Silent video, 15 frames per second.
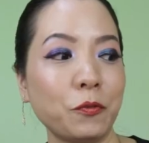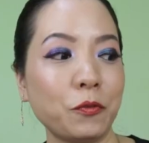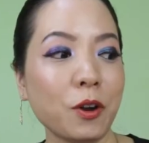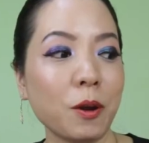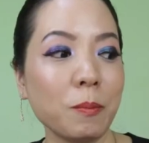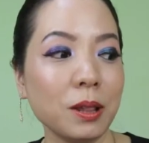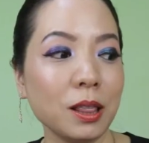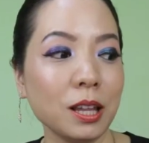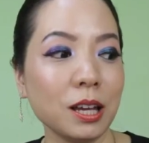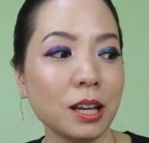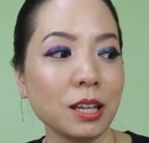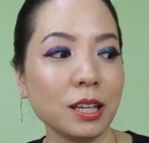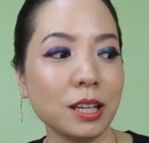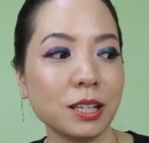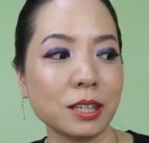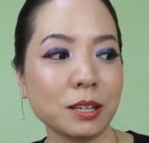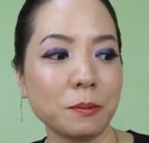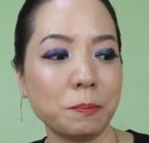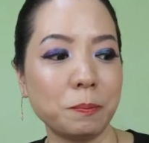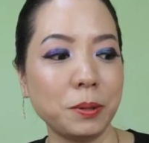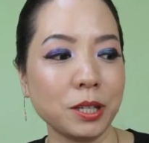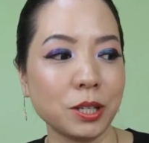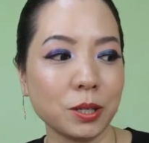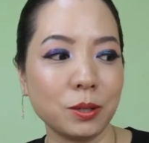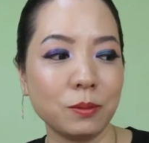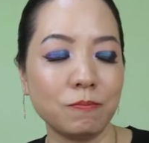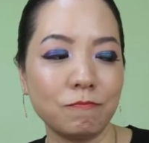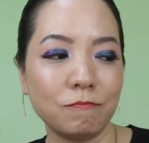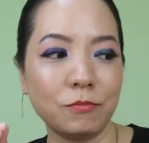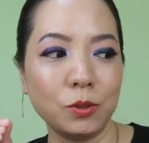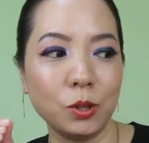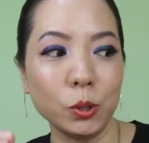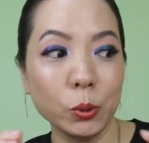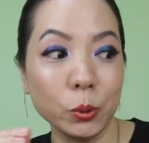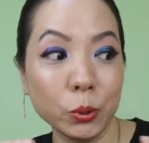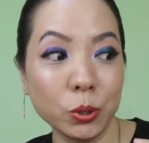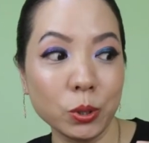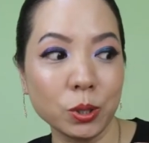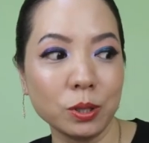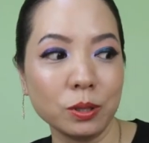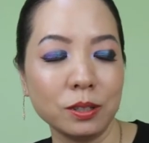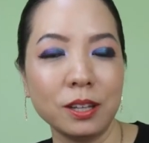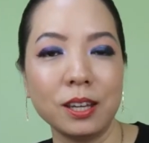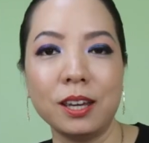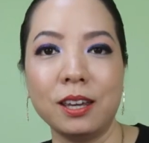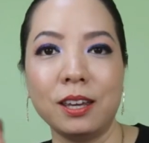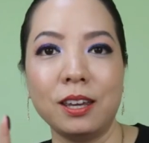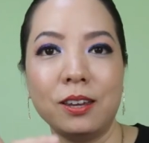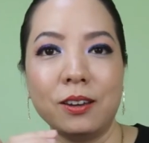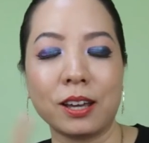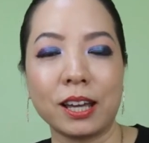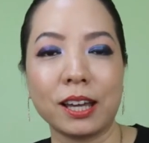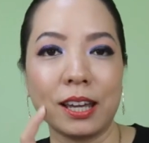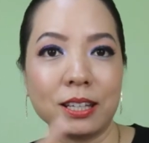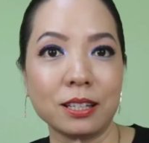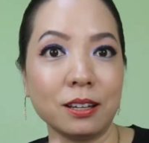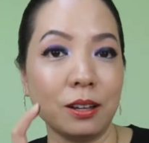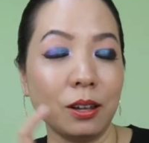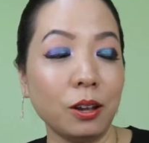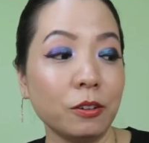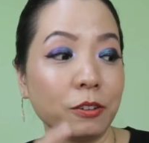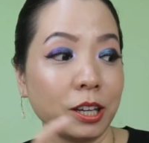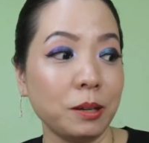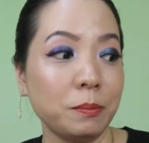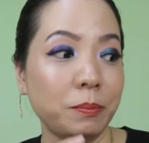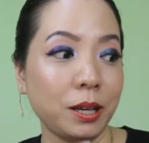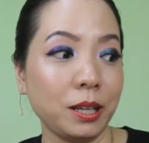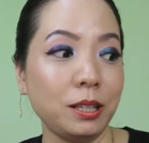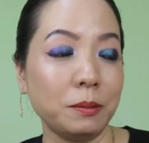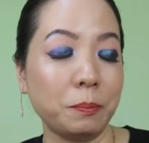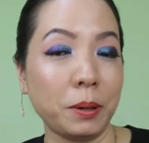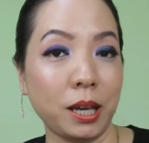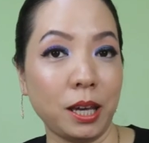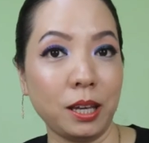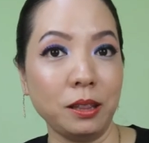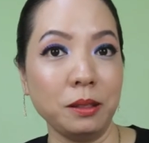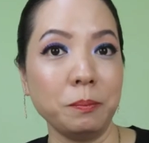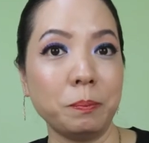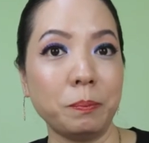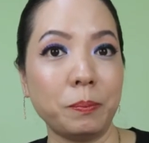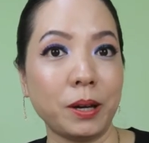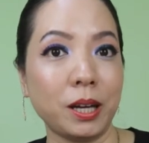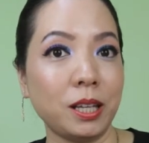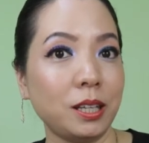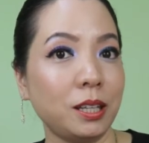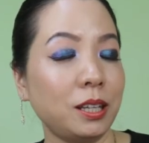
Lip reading: Formula is a bit loose. You can get a lot of kickback in the pan, but